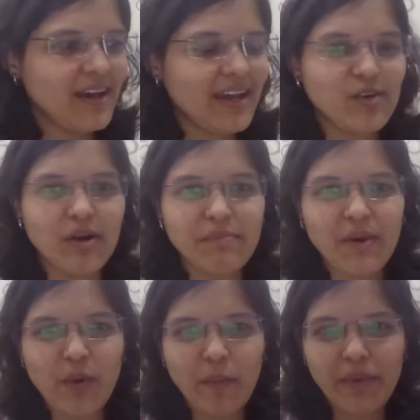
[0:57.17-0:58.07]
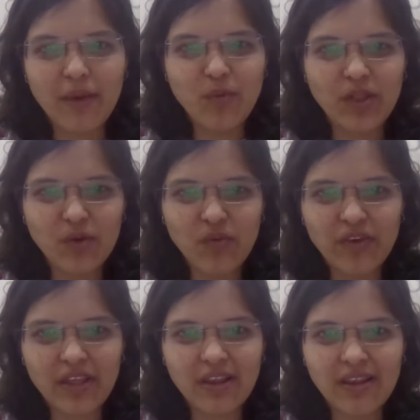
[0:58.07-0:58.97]
I'd got my webcam
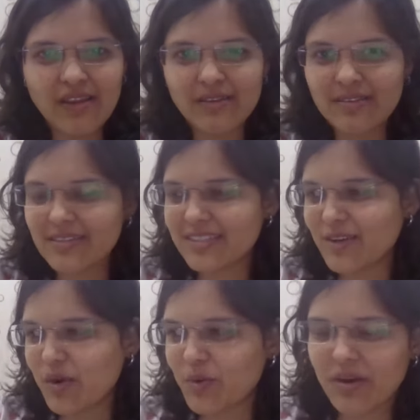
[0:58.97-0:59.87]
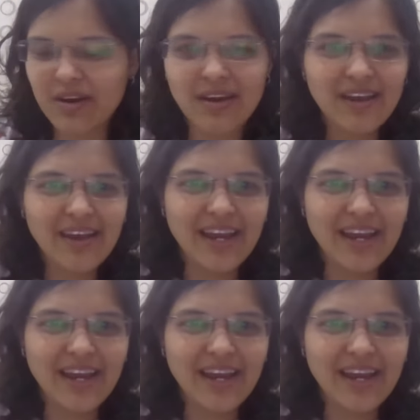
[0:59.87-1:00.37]
without fail. This did not work.